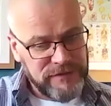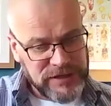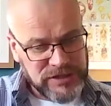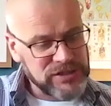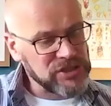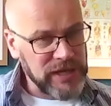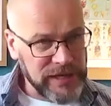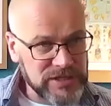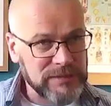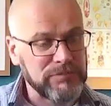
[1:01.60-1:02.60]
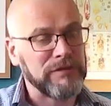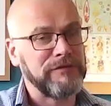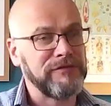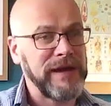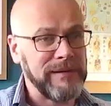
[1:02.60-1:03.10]
is changing
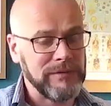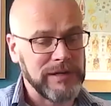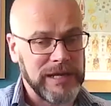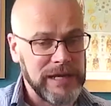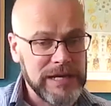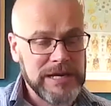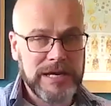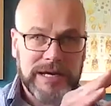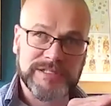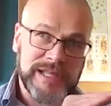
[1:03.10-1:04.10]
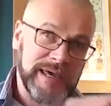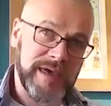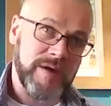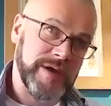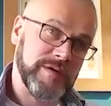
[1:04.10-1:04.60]
profoundly as they're
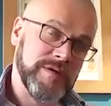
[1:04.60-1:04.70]
going